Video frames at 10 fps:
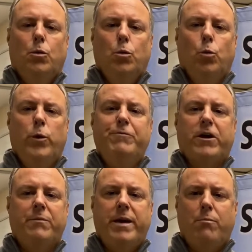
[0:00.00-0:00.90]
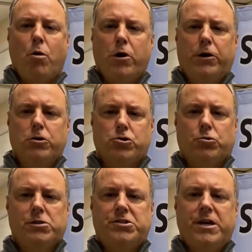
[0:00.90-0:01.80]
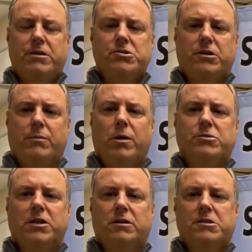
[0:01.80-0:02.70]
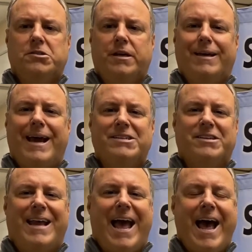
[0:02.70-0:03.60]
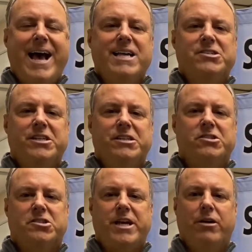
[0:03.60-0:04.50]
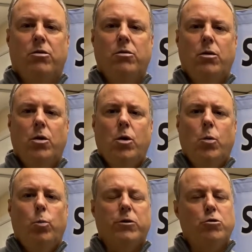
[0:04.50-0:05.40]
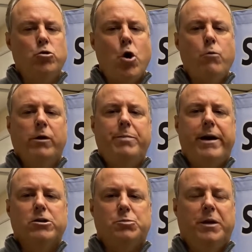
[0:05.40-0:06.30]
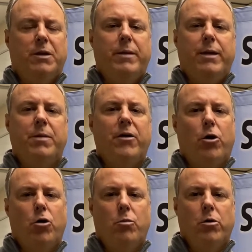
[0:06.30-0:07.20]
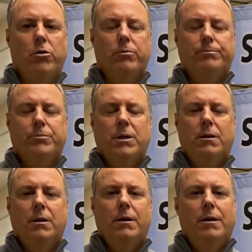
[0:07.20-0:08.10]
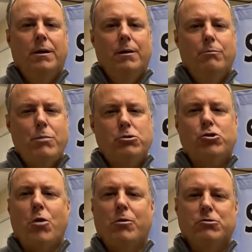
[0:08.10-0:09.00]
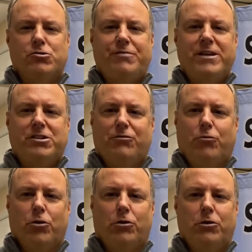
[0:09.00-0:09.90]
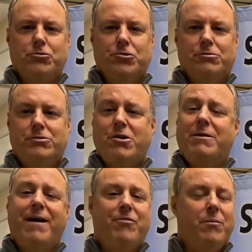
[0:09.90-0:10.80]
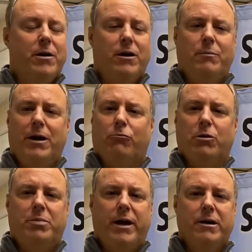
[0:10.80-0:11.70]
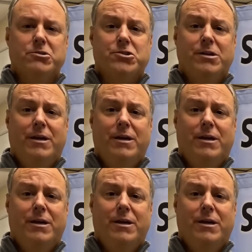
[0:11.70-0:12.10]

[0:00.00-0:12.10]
We recommend marketing your short sales in the multi-listing as an as-is sale with no repairs being made by the homeowner. Most homeowners facing foreclosure don't have the money to make repairs,